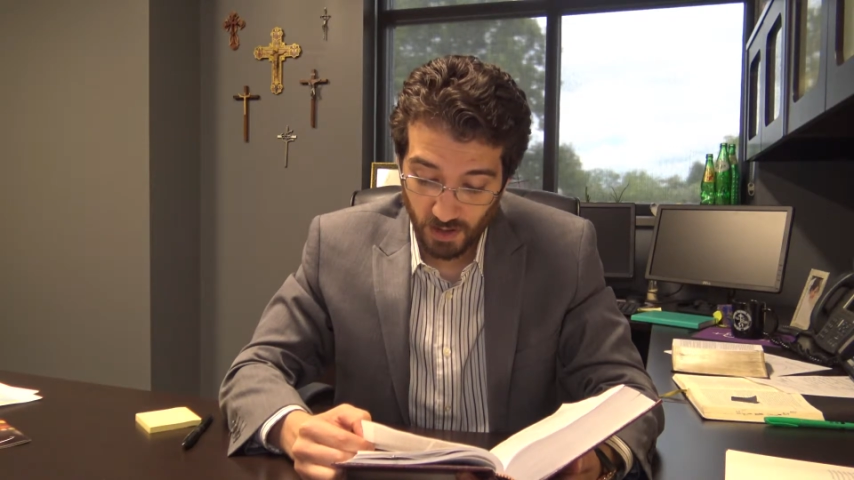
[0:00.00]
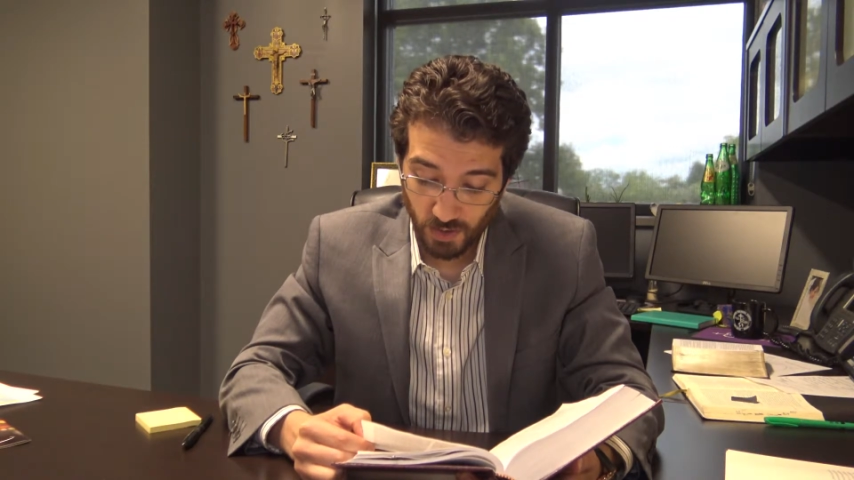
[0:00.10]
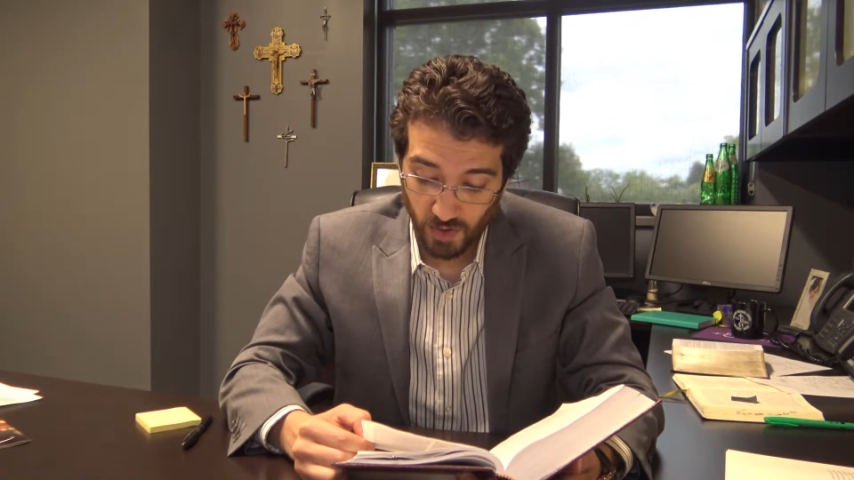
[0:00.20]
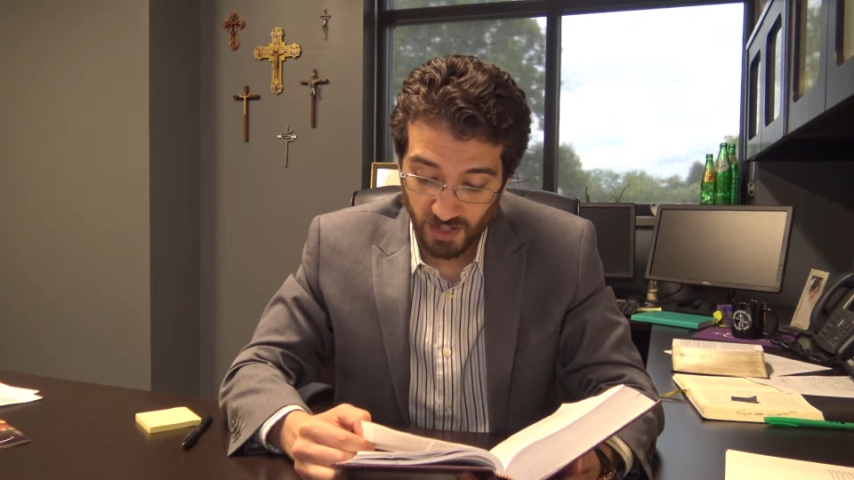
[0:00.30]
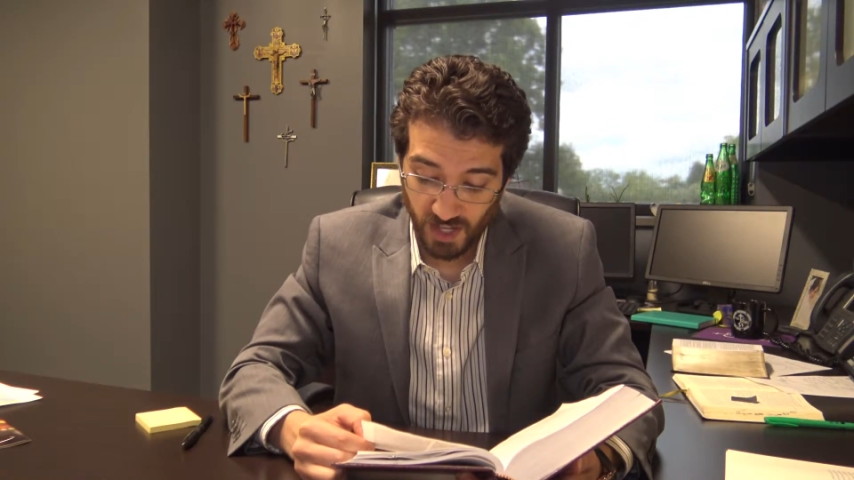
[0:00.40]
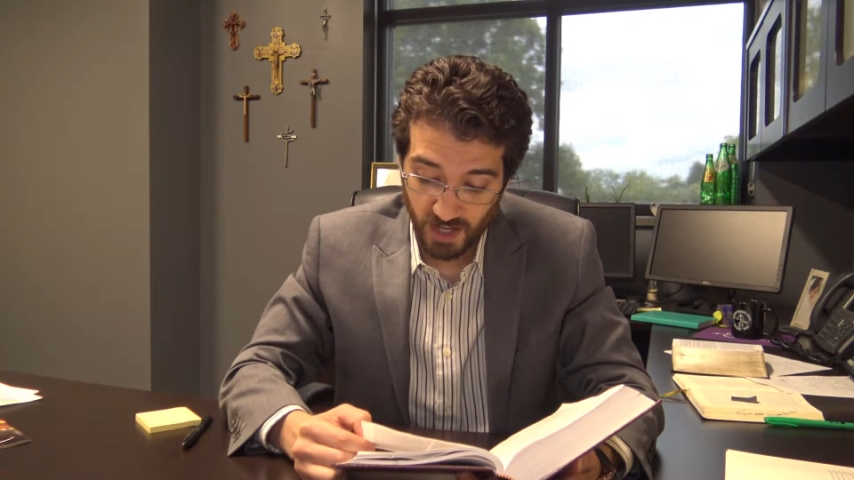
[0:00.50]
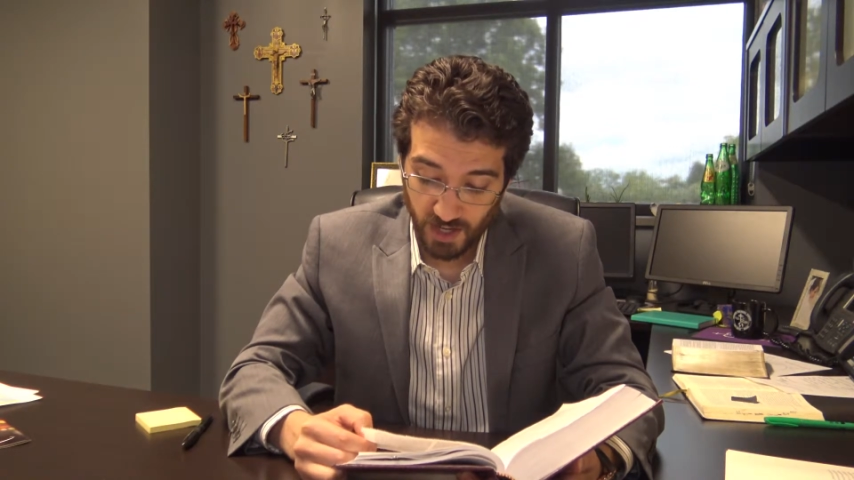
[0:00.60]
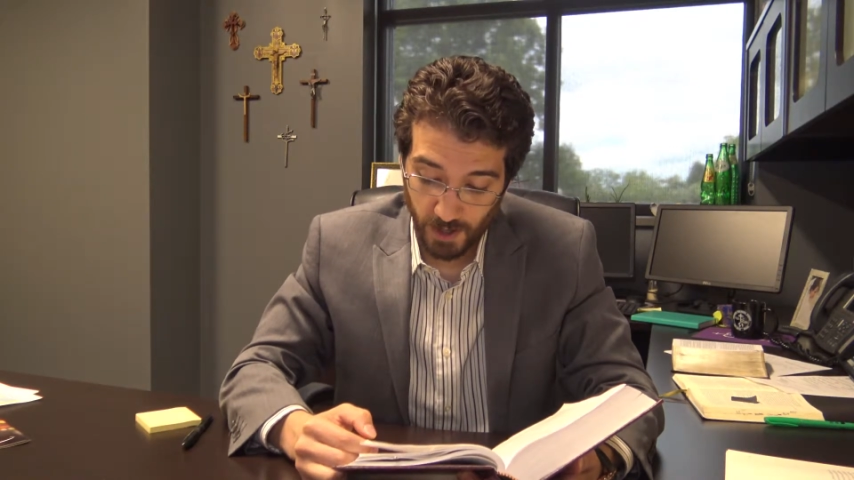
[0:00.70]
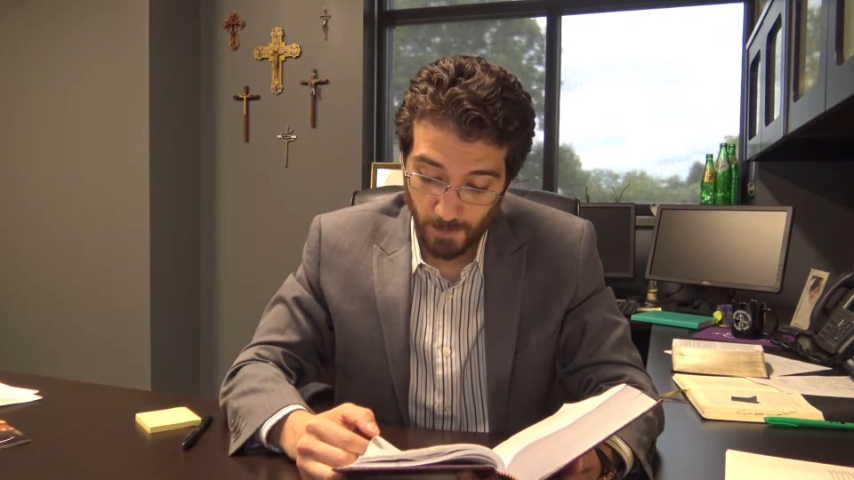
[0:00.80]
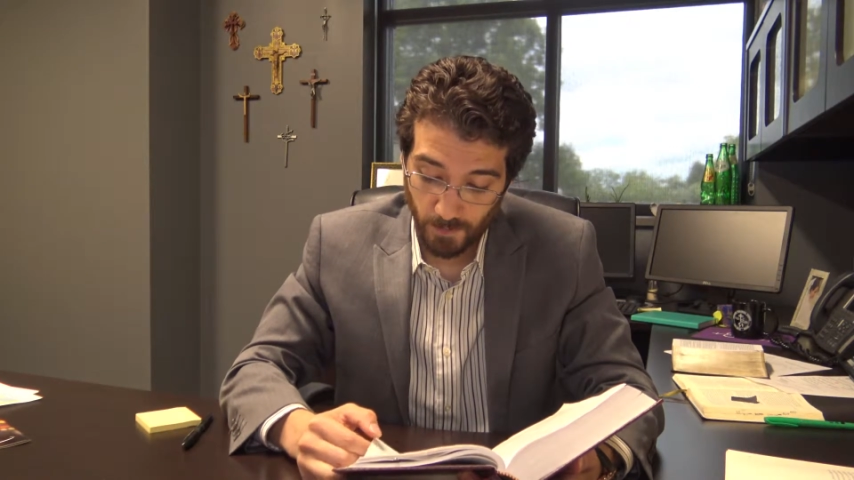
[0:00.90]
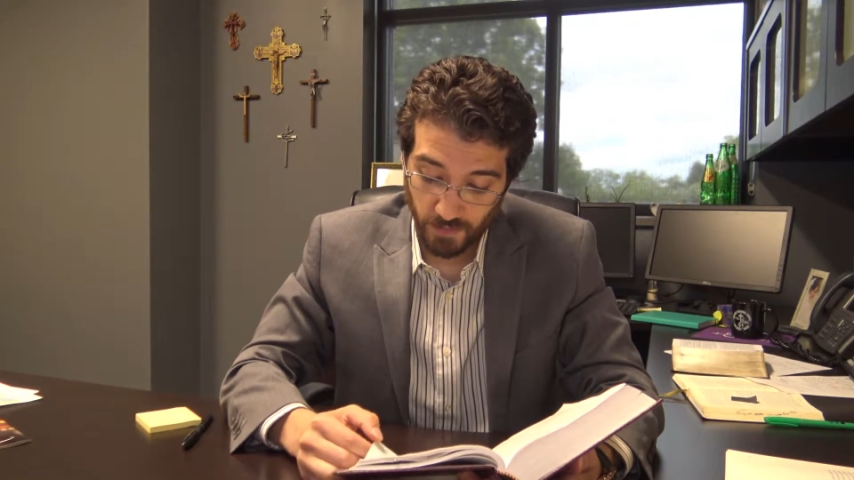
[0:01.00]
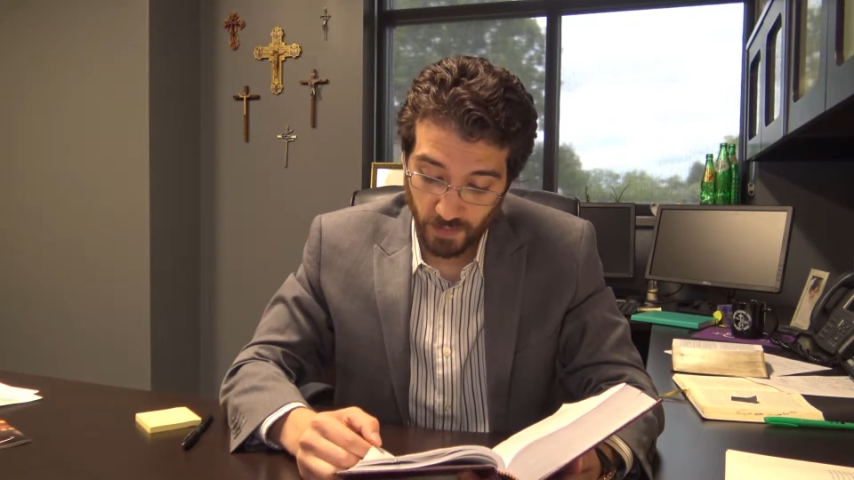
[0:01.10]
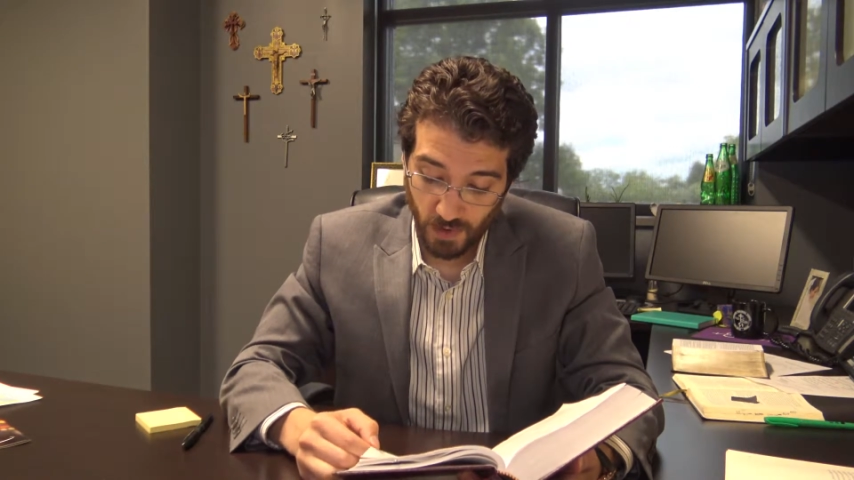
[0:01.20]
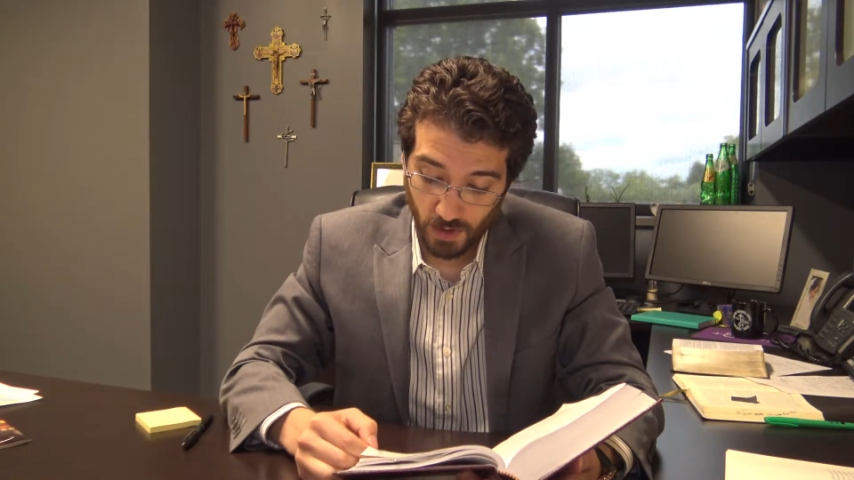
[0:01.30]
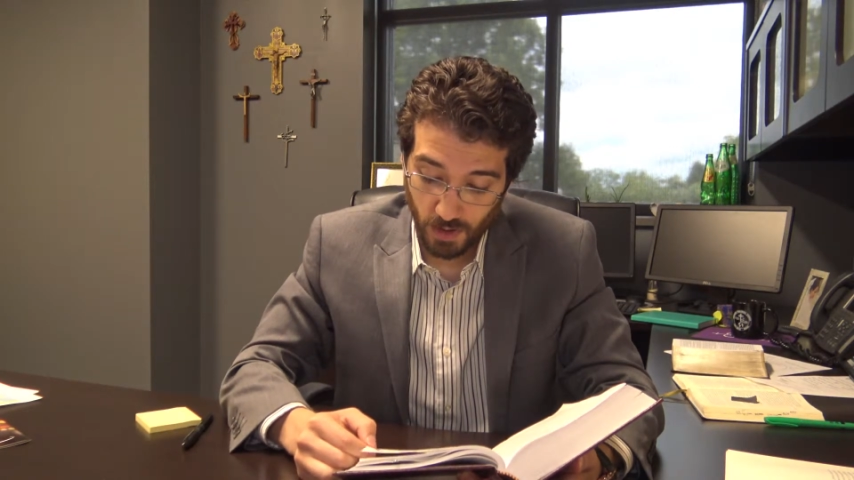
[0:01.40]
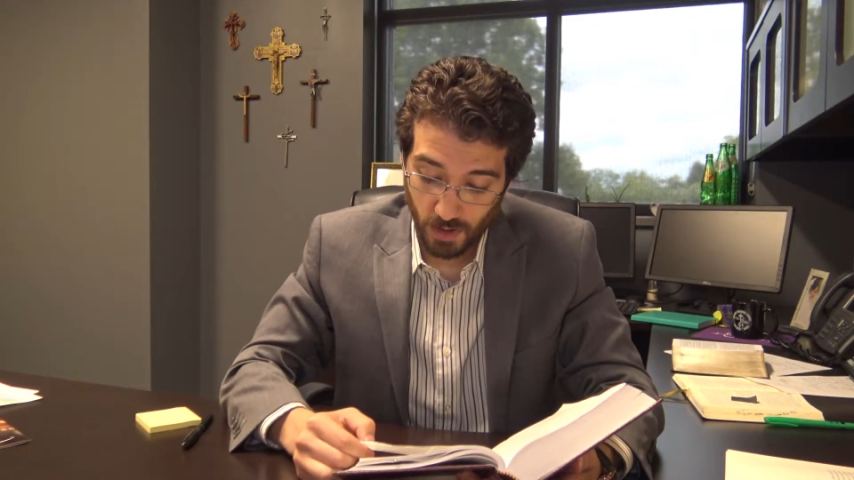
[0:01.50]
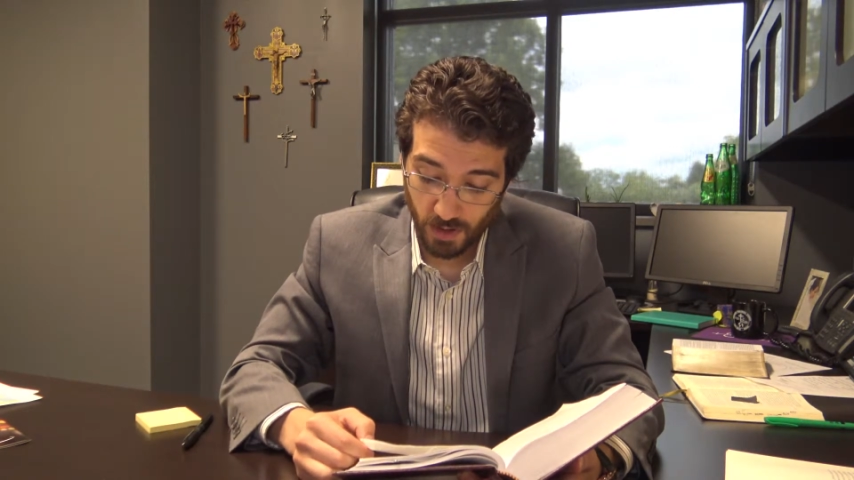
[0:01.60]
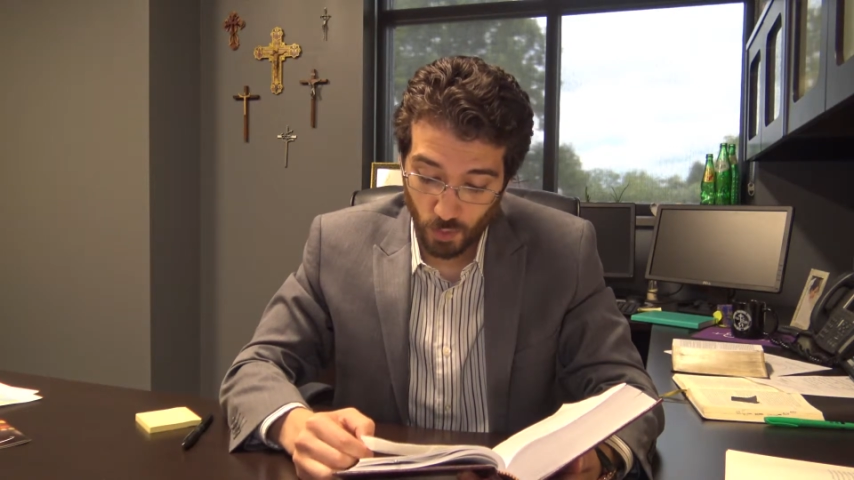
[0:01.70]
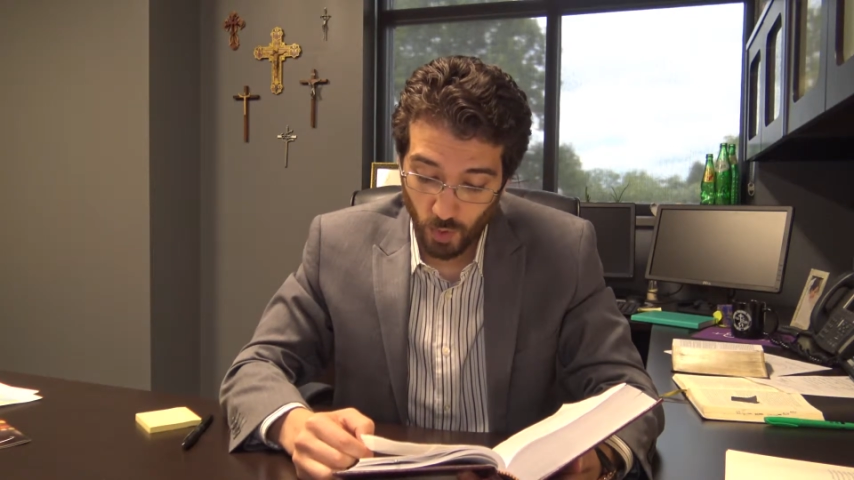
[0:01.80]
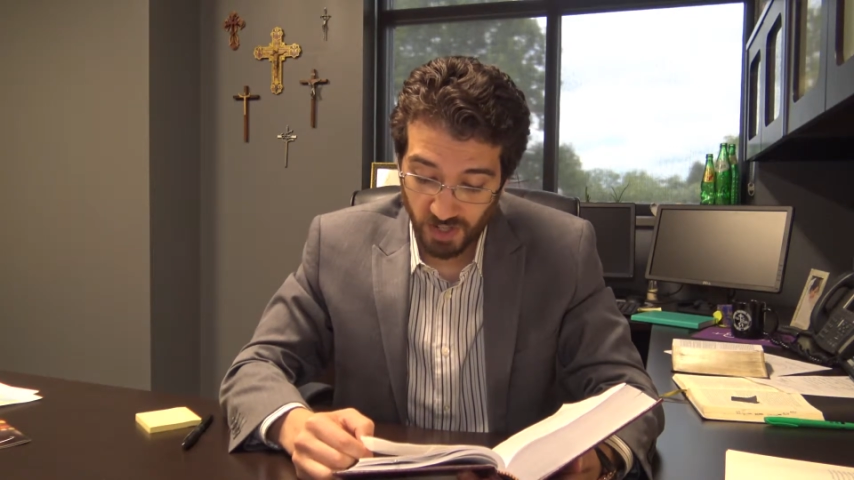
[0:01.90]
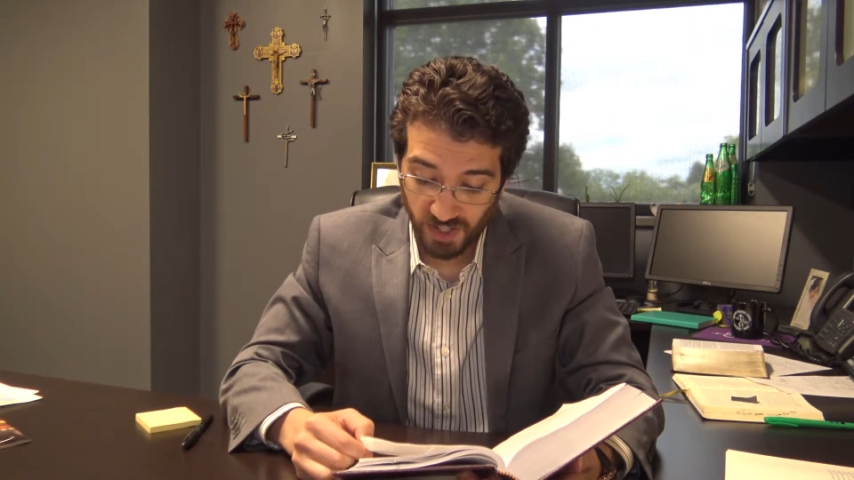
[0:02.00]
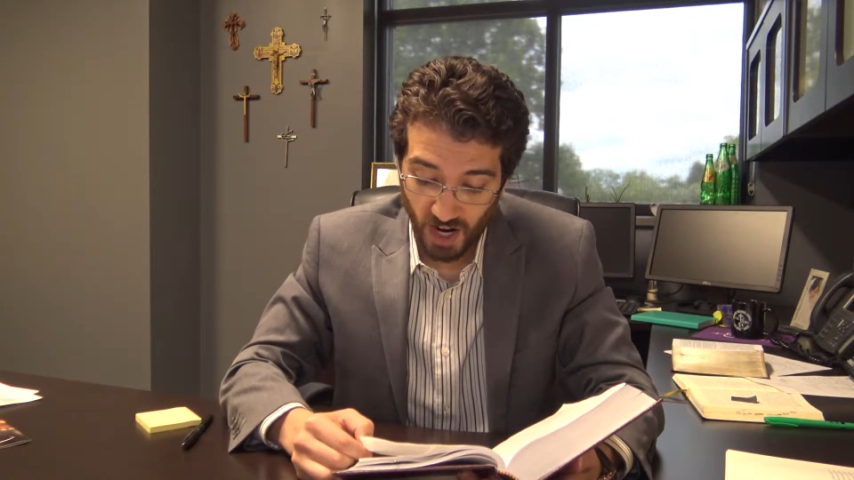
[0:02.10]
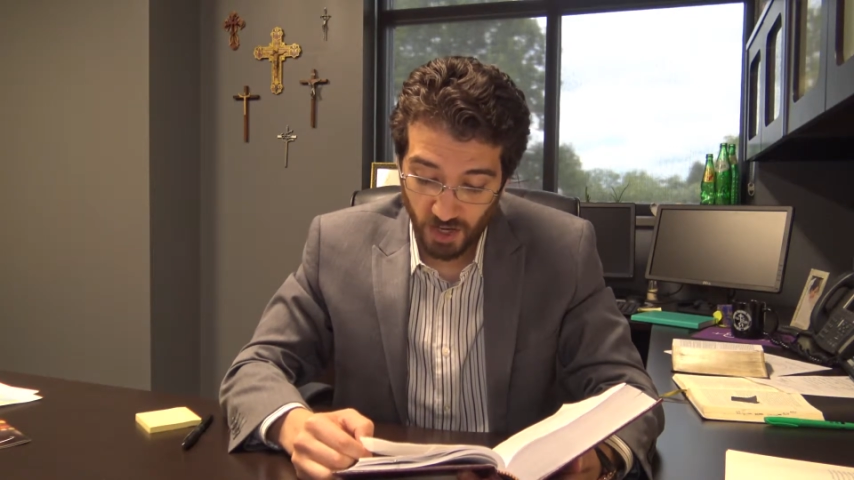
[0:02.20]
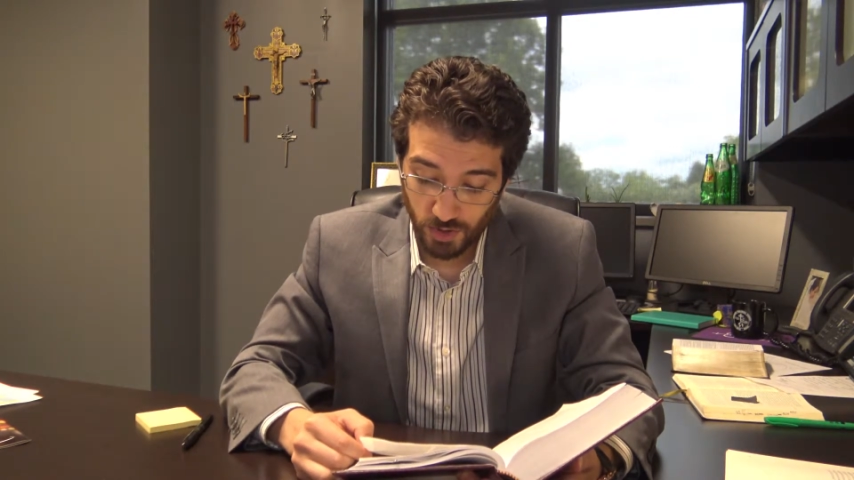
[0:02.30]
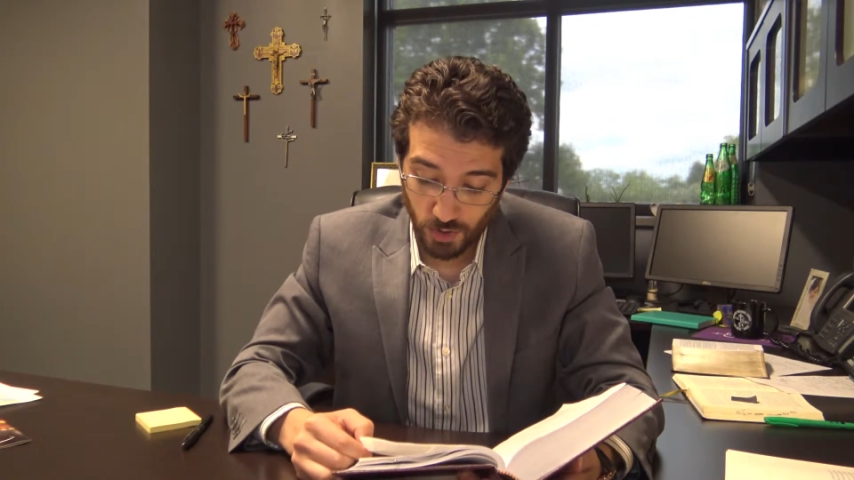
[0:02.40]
So they said to him, "Then what sign